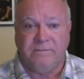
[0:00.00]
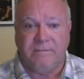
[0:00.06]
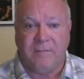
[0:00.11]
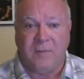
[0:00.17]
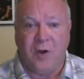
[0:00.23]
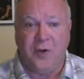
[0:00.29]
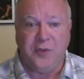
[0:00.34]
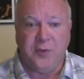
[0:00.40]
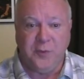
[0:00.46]

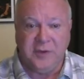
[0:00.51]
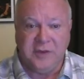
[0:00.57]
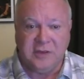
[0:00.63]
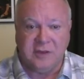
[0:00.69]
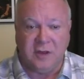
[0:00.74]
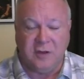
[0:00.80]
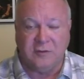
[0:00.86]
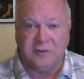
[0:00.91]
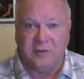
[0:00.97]
are the
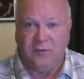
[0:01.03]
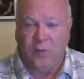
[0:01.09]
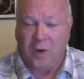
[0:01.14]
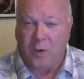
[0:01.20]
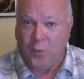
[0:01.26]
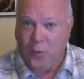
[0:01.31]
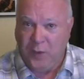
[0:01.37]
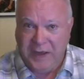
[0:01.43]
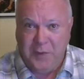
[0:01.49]
result of
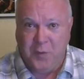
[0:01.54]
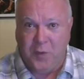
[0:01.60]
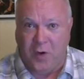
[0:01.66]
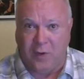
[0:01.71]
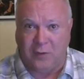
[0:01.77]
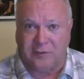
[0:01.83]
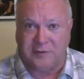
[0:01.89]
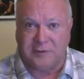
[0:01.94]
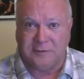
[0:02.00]
what we
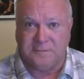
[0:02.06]
want.